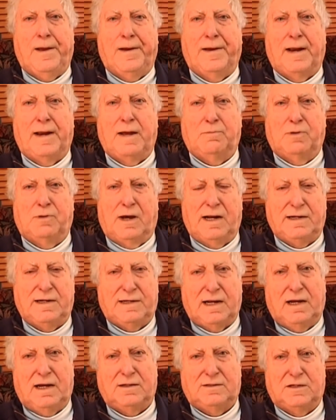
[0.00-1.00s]
And I brought it
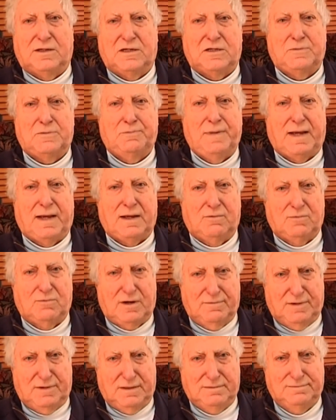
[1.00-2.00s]
down to the Spigot
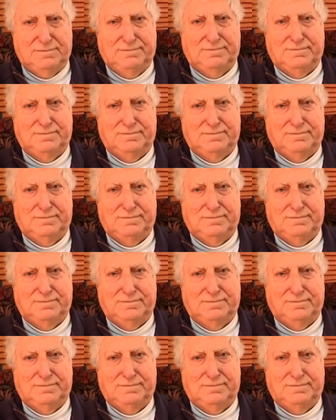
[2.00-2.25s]
River,